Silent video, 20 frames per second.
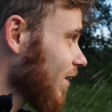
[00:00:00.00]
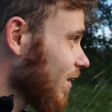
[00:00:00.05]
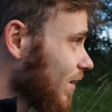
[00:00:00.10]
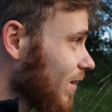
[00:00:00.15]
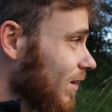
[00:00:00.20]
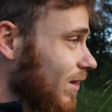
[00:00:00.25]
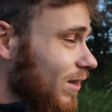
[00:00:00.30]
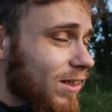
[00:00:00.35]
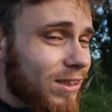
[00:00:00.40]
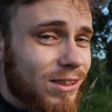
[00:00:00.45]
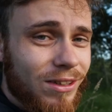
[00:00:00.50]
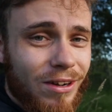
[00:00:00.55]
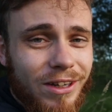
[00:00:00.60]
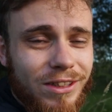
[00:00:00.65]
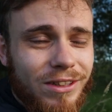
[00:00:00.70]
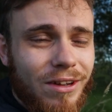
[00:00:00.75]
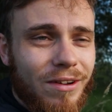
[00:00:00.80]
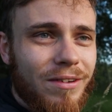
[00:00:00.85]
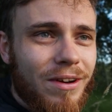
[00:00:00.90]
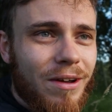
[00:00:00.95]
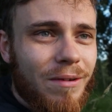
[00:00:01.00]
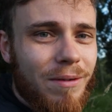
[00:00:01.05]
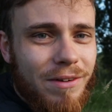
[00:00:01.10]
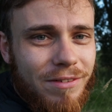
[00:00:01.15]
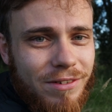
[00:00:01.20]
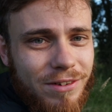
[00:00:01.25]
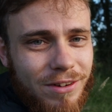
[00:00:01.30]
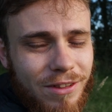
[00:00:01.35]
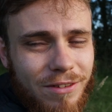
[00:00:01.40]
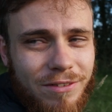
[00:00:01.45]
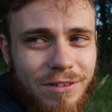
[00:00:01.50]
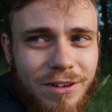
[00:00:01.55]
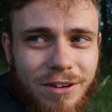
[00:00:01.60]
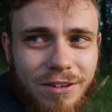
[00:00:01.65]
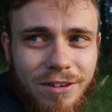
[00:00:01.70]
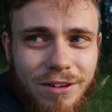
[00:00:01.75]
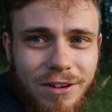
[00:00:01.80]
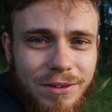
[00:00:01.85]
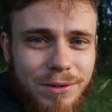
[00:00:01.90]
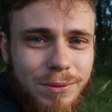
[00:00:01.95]
prepared. so I don't know whether or not the
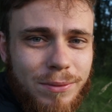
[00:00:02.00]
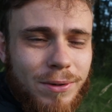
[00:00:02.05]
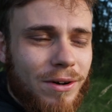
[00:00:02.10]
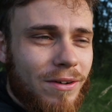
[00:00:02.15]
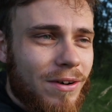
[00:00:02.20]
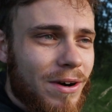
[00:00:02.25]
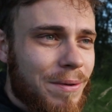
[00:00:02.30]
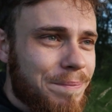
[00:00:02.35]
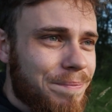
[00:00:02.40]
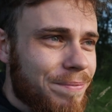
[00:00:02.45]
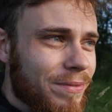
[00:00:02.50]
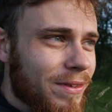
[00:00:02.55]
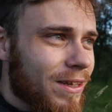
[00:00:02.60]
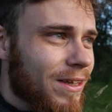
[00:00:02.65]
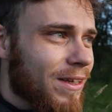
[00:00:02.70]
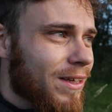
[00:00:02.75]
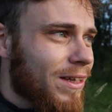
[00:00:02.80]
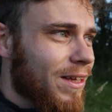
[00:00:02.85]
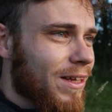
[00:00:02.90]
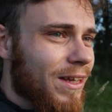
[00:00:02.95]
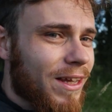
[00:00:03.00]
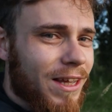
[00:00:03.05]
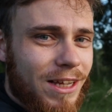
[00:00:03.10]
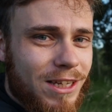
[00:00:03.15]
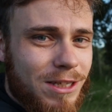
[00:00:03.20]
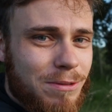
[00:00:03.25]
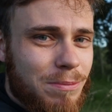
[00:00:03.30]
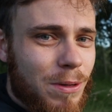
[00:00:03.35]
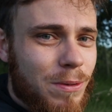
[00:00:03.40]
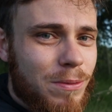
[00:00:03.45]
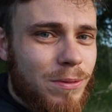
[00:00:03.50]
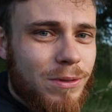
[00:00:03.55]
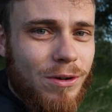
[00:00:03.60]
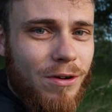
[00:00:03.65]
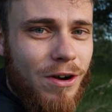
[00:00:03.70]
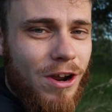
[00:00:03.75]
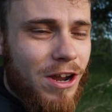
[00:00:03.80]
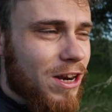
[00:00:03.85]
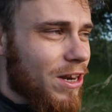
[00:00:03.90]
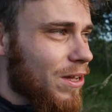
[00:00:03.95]
photographs were um, exposed
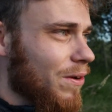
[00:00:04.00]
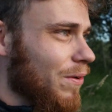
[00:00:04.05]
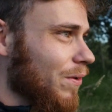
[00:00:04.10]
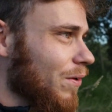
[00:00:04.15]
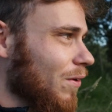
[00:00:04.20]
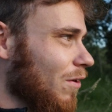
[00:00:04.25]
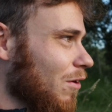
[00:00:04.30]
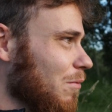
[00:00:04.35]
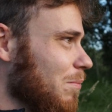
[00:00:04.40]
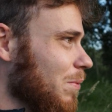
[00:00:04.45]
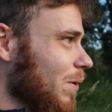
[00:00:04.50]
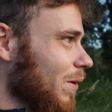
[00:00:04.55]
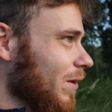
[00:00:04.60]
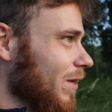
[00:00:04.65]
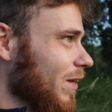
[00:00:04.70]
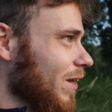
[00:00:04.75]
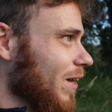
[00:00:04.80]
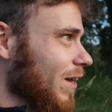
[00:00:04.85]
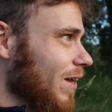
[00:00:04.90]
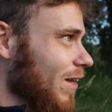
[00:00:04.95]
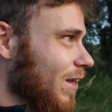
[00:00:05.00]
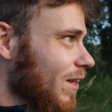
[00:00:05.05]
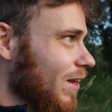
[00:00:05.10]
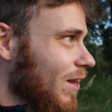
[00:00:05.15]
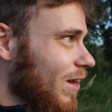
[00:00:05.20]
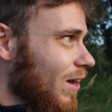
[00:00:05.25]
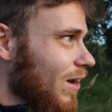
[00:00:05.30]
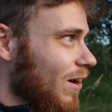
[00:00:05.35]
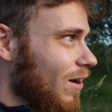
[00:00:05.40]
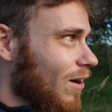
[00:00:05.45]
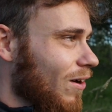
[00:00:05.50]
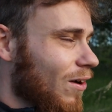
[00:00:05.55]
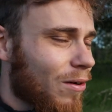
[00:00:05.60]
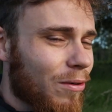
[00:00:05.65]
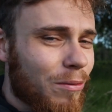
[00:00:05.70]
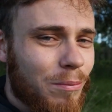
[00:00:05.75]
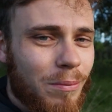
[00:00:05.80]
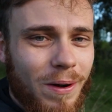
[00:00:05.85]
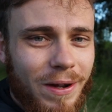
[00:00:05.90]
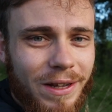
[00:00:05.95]
correctly or not. But yeah,
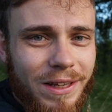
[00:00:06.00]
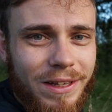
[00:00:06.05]
oh my